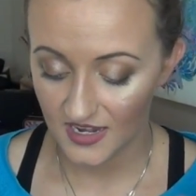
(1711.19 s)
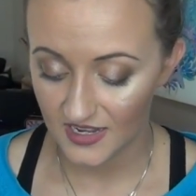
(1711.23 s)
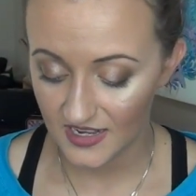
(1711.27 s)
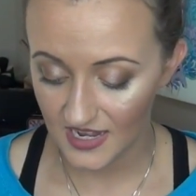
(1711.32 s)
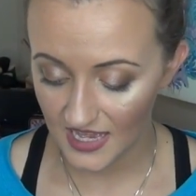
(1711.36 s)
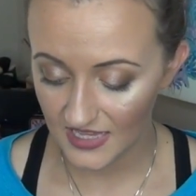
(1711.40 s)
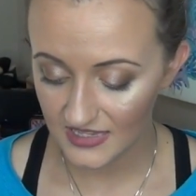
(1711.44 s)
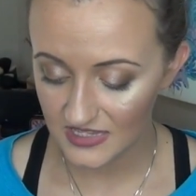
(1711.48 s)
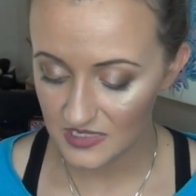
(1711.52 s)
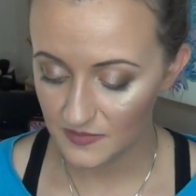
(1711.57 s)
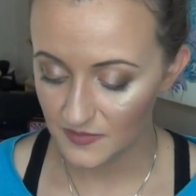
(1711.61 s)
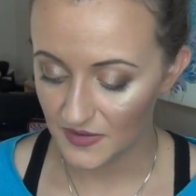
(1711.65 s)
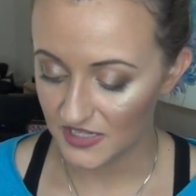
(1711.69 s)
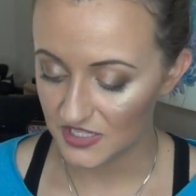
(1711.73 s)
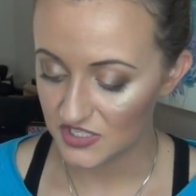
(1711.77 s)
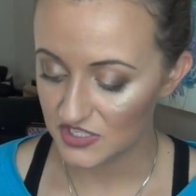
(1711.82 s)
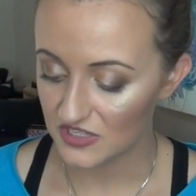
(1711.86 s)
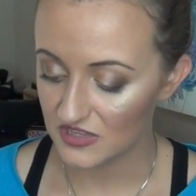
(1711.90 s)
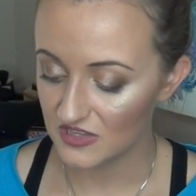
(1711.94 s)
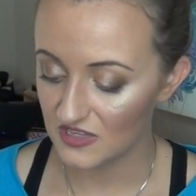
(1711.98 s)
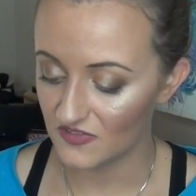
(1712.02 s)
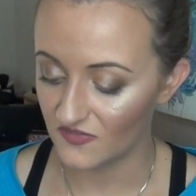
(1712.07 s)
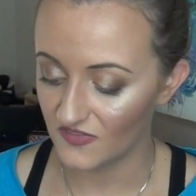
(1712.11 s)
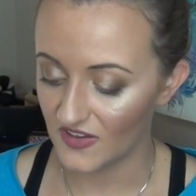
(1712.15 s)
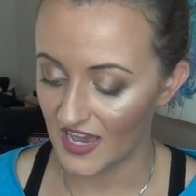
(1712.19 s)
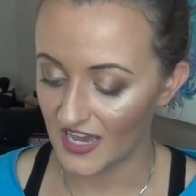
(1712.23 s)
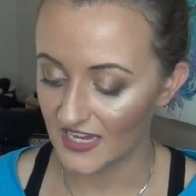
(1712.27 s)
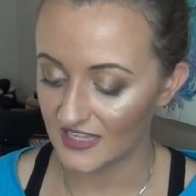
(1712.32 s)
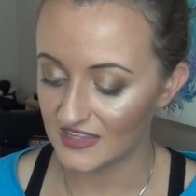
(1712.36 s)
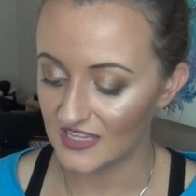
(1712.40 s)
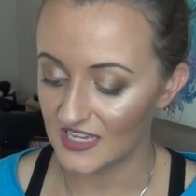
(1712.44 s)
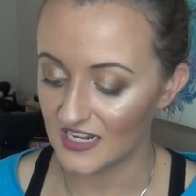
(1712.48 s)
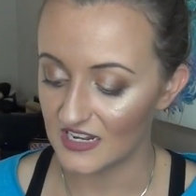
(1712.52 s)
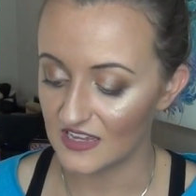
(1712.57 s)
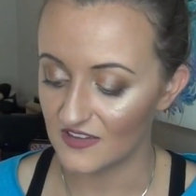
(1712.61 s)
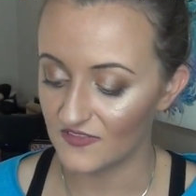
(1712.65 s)
Not to mention the
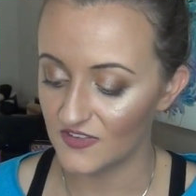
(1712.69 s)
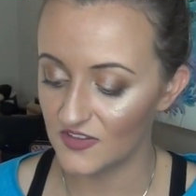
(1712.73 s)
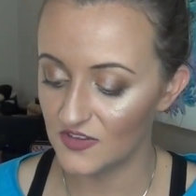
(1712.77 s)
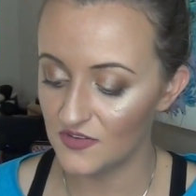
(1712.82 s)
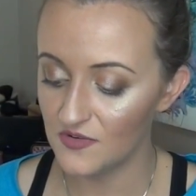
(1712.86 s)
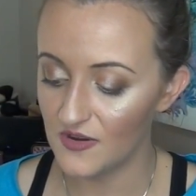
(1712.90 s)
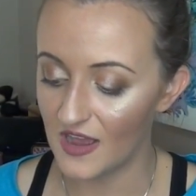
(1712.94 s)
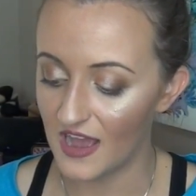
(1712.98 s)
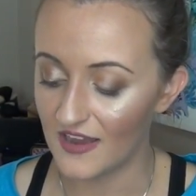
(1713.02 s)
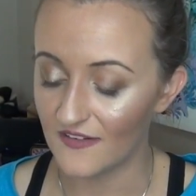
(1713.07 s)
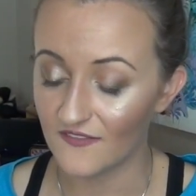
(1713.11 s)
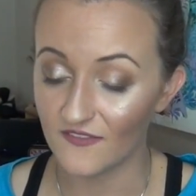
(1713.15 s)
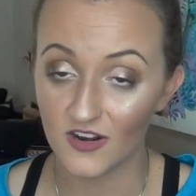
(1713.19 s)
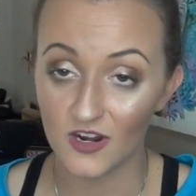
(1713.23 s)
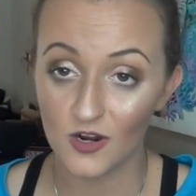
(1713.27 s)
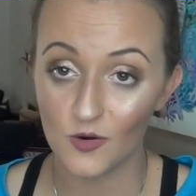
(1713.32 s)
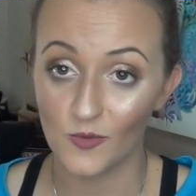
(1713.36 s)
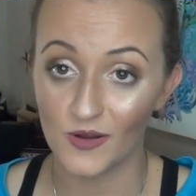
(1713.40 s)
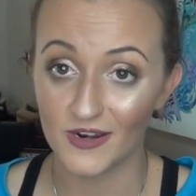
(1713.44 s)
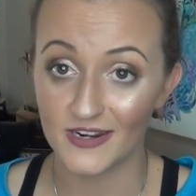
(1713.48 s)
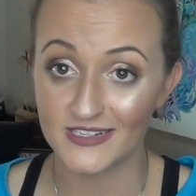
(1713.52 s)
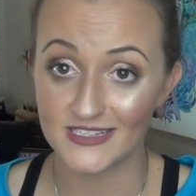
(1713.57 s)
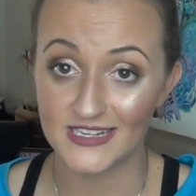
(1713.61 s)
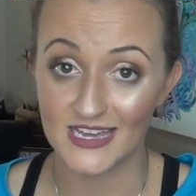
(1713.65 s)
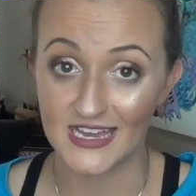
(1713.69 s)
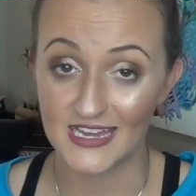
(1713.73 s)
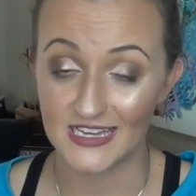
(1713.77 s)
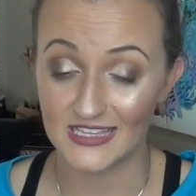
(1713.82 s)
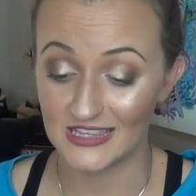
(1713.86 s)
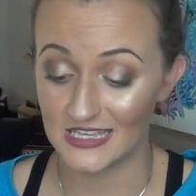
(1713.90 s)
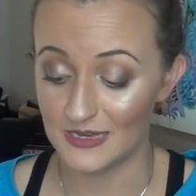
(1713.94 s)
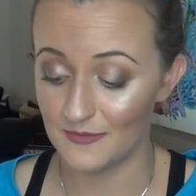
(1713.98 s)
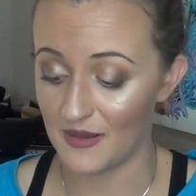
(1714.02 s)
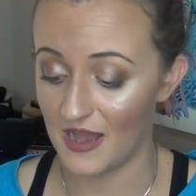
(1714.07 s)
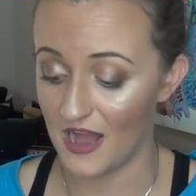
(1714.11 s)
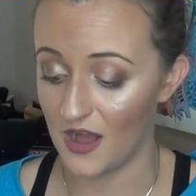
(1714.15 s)
fact that if you ever want to
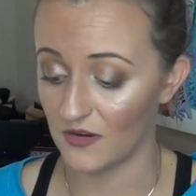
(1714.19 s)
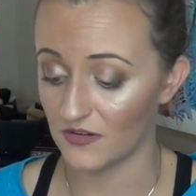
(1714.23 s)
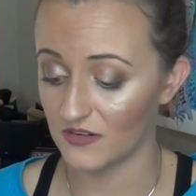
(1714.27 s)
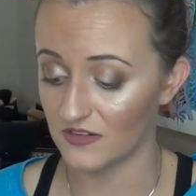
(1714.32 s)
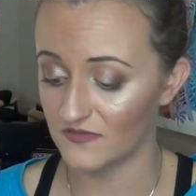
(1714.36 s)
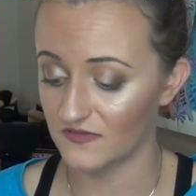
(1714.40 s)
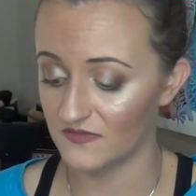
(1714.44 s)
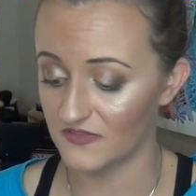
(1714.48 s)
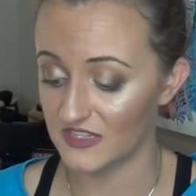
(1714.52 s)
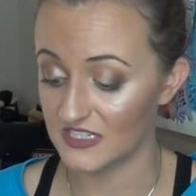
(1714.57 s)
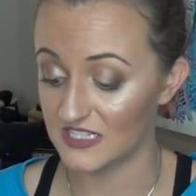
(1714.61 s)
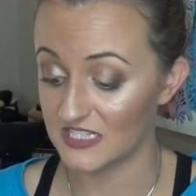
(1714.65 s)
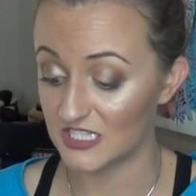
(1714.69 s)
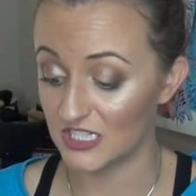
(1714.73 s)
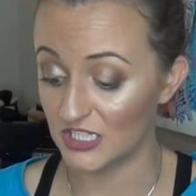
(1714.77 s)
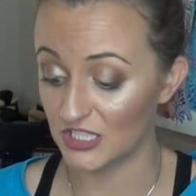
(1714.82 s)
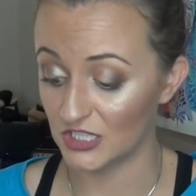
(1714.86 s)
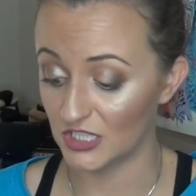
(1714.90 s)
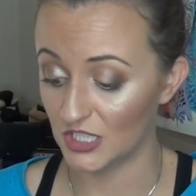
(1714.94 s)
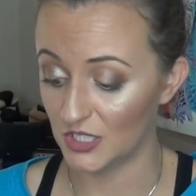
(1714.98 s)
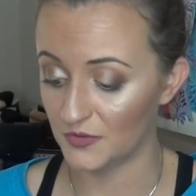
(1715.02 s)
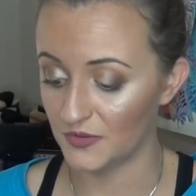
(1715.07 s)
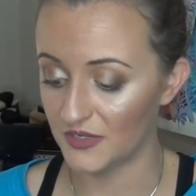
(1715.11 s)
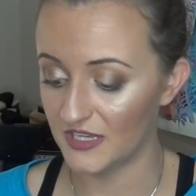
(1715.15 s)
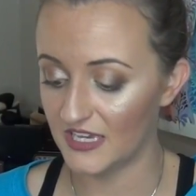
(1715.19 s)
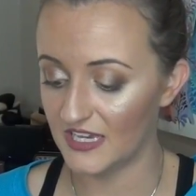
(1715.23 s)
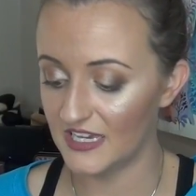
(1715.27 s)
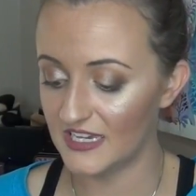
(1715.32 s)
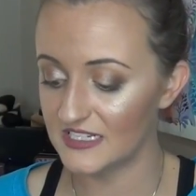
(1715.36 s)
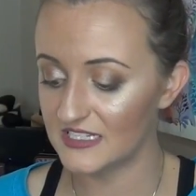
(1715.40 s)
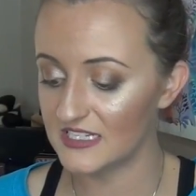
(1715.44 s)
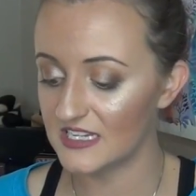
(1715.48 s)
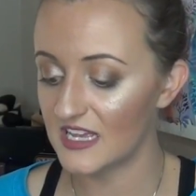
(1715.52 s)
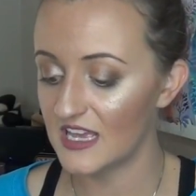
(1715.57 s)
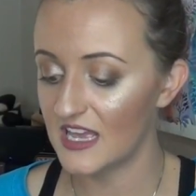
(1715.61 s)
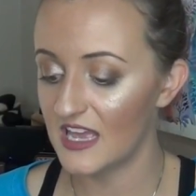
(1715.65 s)
take them out of this glow
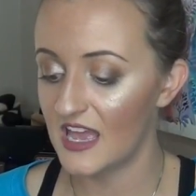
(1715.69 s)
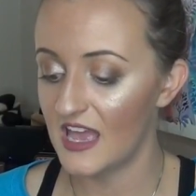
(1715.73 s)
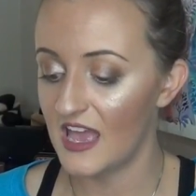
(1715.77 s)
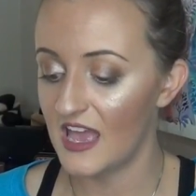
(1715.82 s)
kit